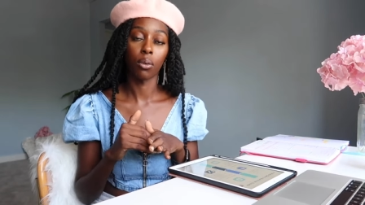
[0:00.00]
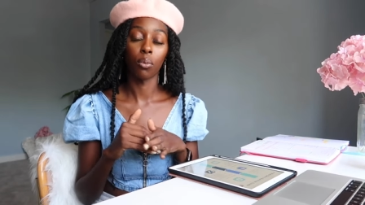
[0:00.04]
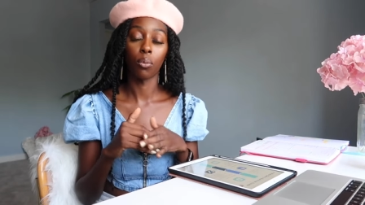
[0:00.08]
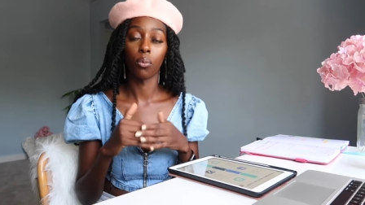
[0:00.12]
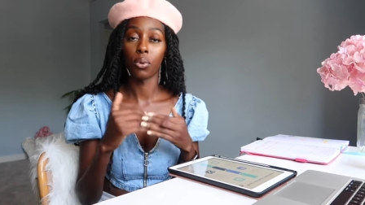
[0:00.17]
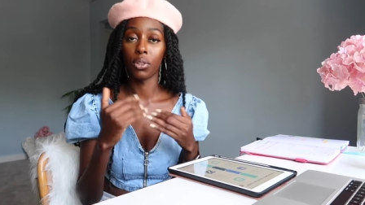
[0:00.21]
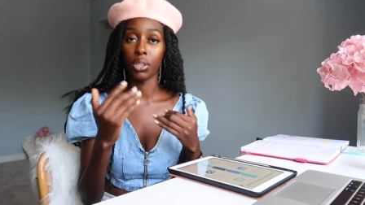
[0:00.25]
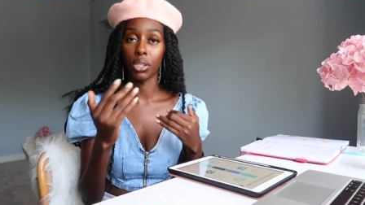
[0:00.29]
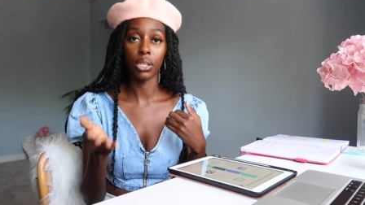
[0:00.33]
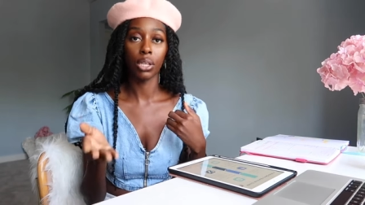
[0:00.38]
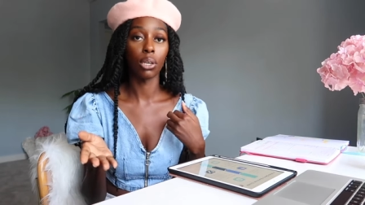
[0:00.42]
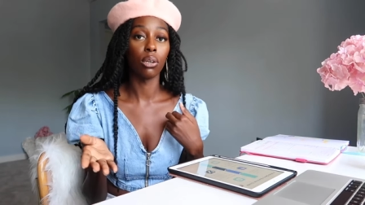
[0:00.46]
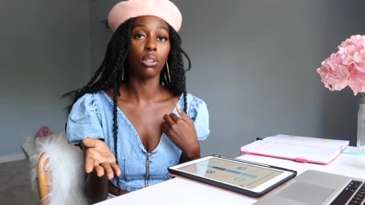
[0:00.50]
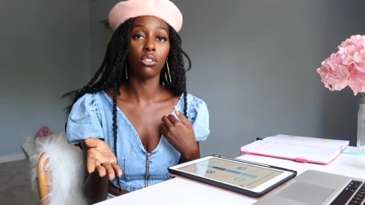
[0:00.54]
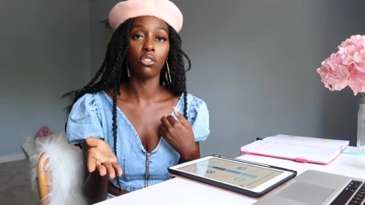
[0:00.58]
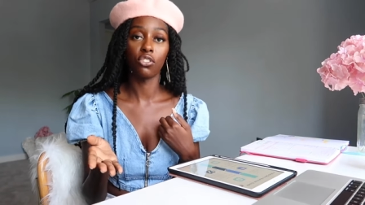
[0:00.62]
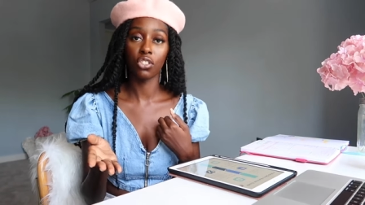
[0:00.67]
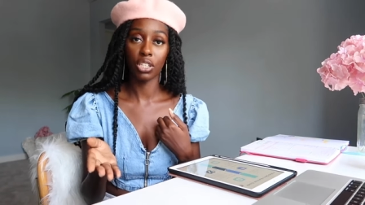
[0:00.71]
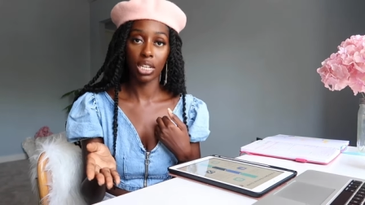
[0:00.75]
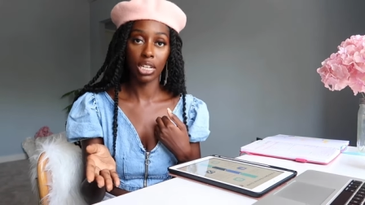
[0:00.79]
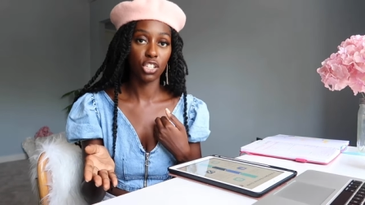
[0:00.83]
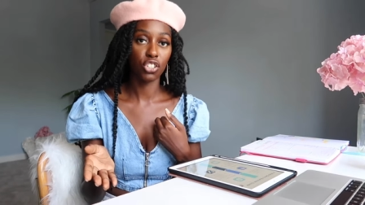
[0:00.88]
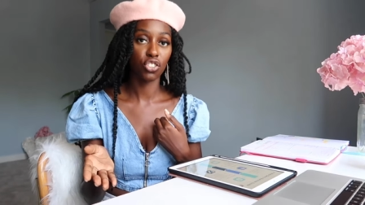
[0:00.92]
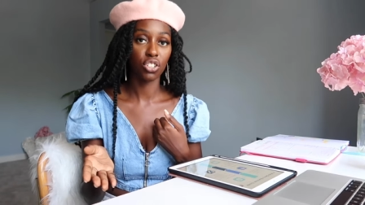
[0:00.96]
with
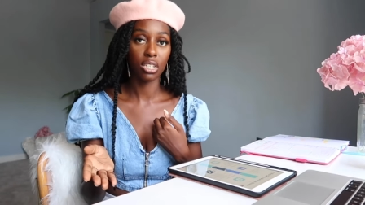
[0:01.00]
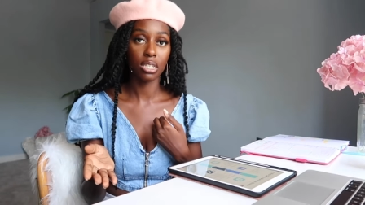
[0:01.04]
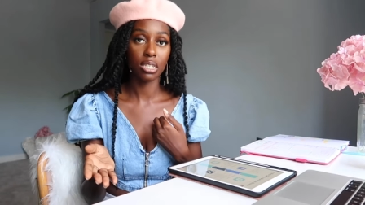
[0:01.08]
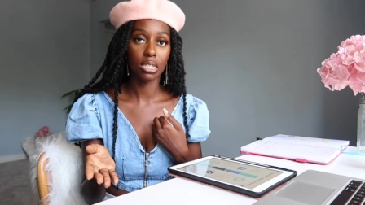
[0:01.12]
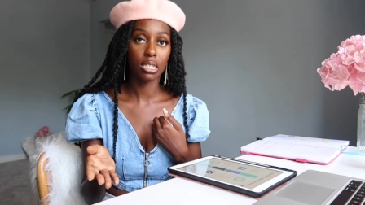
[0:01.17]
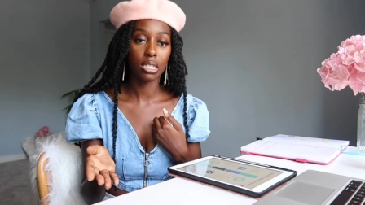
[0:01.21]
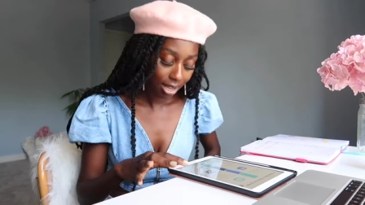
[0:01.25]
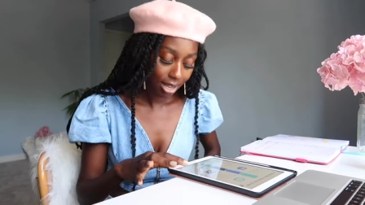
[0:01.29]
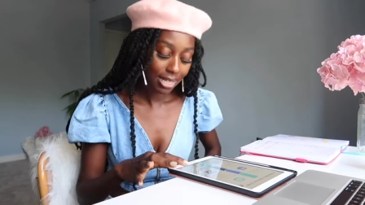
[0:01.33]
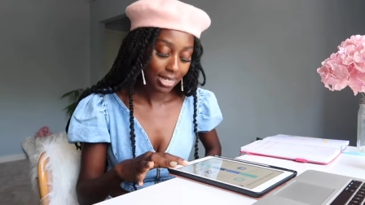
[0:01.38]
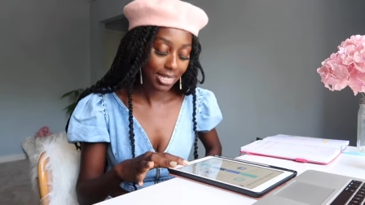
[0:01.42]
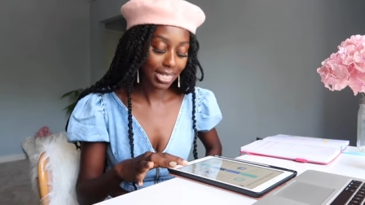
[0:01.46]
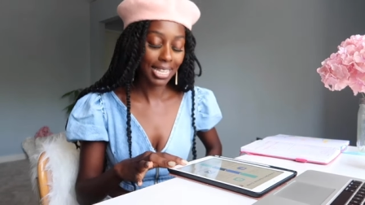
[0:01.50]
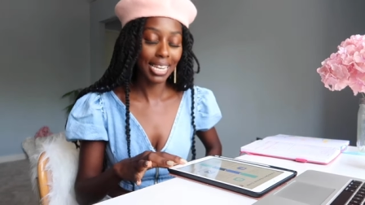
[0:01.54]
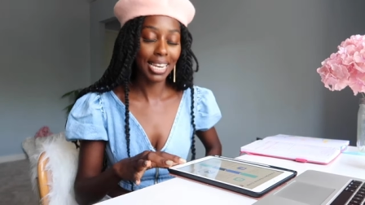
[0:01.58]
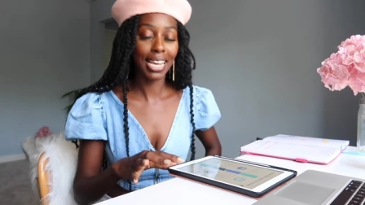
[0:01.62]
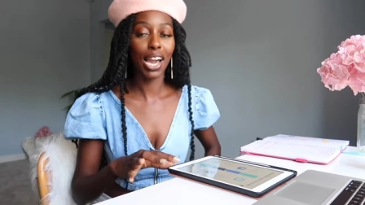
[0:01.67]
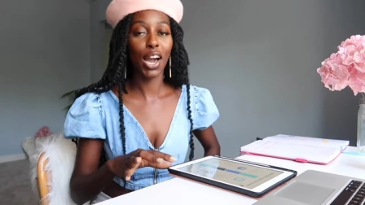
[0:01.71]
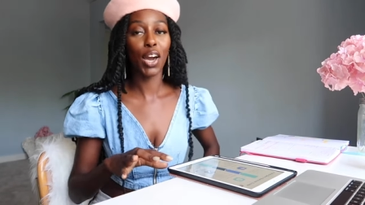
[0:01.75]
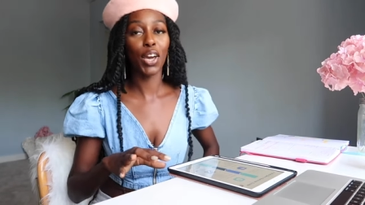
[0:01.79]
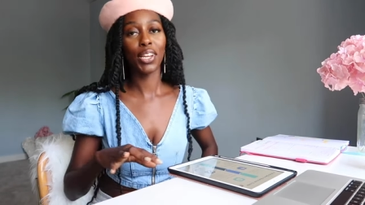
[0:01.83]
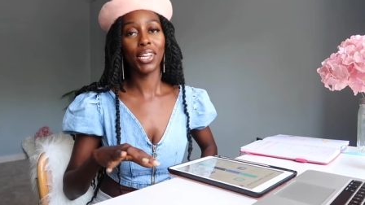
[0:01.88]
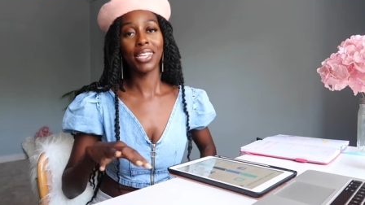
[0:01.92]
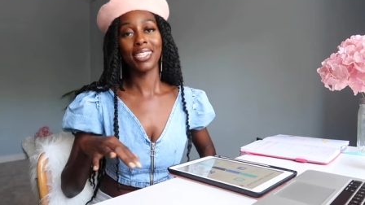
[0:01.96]
negotiations.
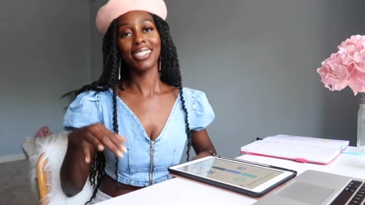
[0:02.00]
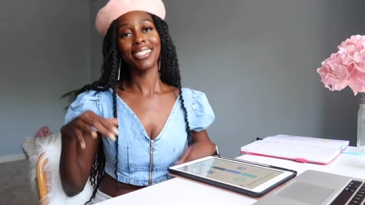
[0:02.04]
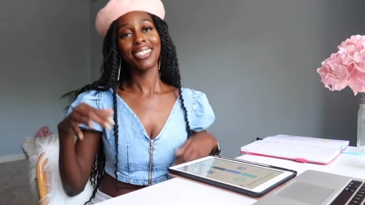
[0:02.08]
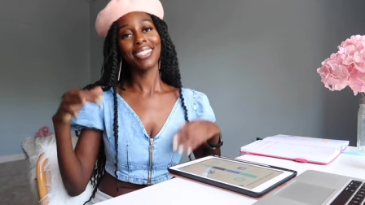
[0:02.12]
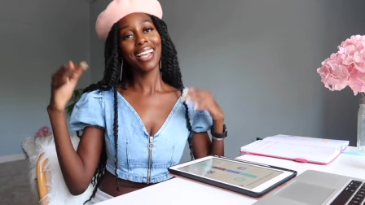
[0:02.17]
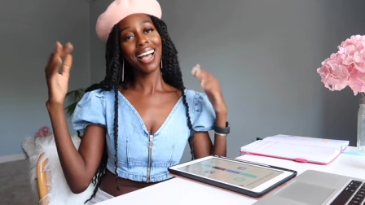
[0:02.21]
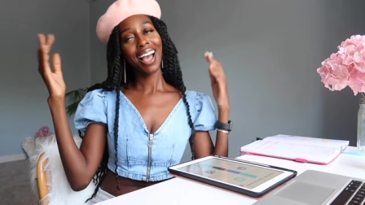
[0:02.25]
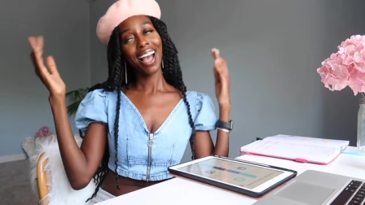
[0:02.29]
Synagoddess,